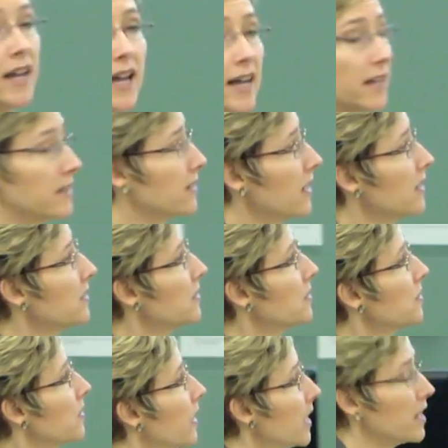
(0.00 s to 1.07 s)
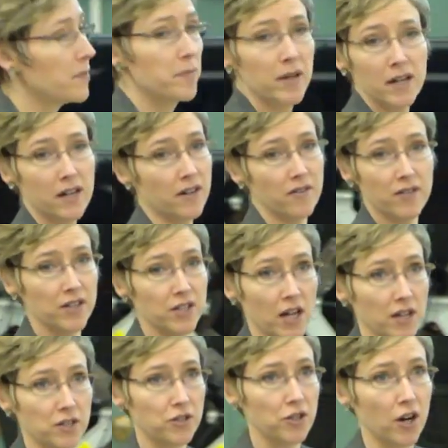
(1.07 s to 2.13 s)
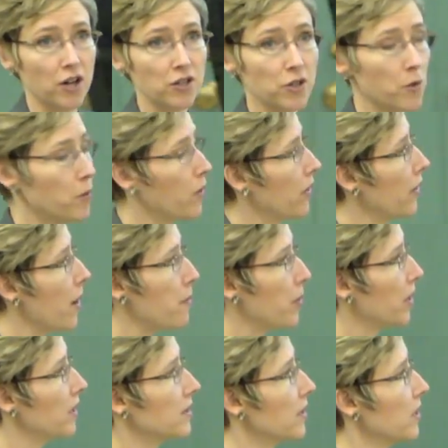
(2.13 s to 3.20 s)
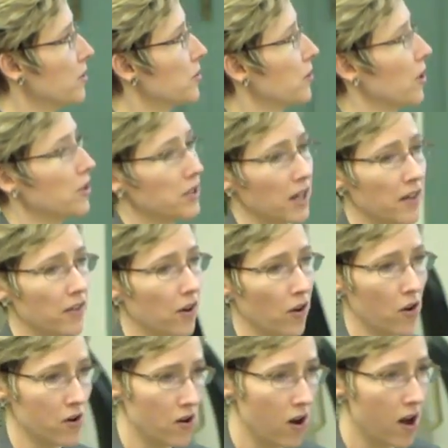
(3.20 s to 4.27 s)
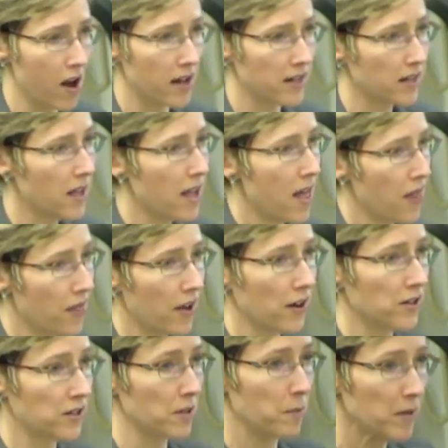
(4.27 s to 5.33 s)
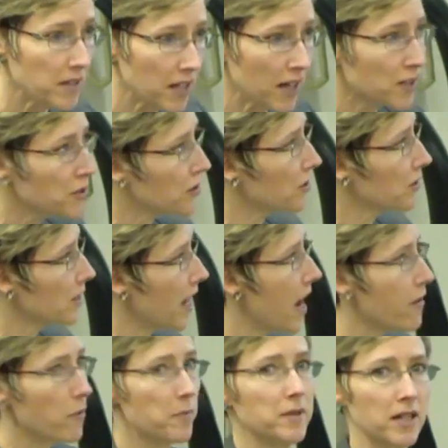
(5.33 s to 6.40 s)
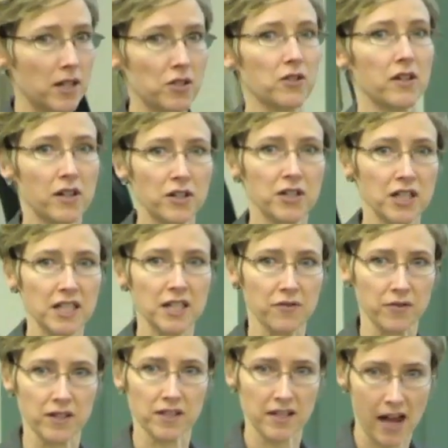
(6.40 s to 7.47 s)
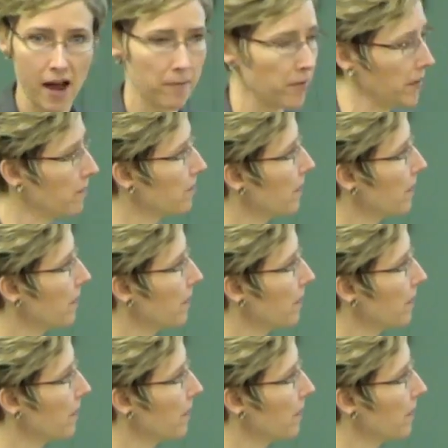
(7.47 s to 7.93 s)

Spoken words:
exists independent of the test charge. Whether I put a test charge in there or not, there's the potential to have a potential energy difference happen.